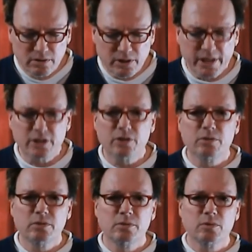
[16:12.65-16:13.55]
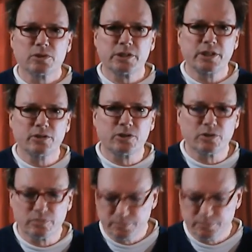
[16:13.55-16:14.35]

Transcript: Thank you. We'll see you soon.